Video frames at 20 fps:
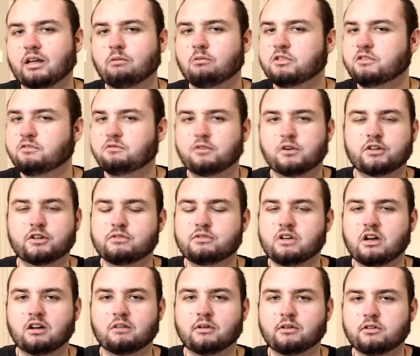Like, what the fuck are you
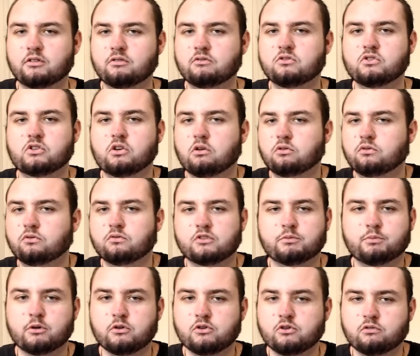talking about? You just go through a
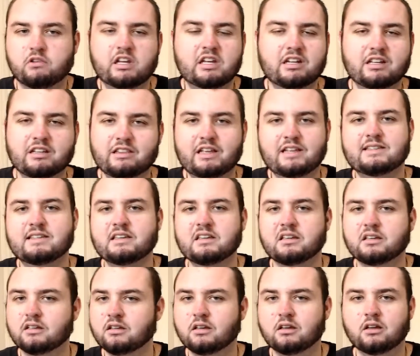spiritual awakening, that's it.